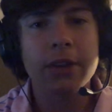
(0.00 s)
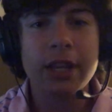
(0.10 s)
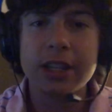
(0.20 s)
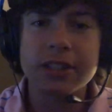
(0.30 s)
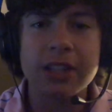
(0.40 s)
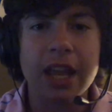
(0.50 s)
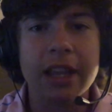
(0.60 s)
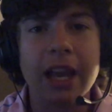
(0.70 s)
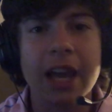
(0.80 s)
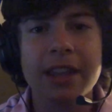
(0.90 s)
He is not a
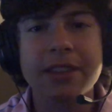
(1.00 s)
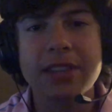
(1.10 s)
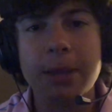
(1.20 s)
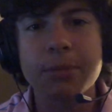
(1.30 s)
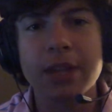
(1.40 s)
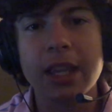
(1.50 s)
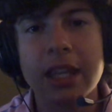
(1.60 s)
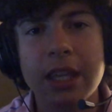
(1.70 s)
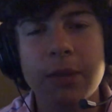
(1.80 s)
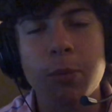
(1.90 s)
guy that seems like
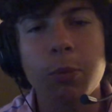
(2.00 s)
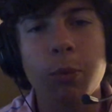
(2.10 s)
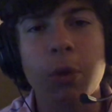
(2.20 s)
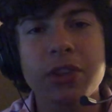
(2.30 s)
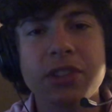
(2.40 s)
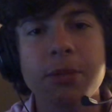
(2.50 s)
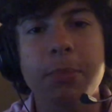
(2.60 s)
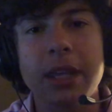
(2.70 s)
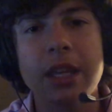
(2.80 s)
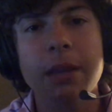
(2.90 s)
he wants to
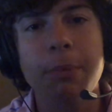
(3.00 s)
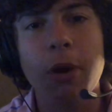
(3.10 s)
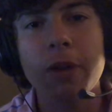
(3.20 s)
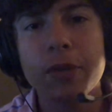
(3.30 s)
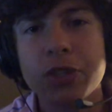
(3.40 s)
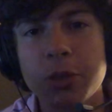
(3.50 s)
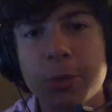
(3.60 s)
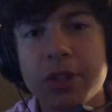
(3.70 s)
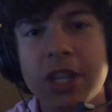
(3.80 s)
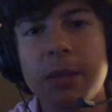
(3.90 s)
be a part of a
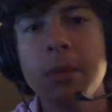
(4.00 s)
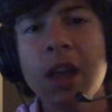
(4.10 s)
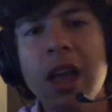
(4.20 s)
super team.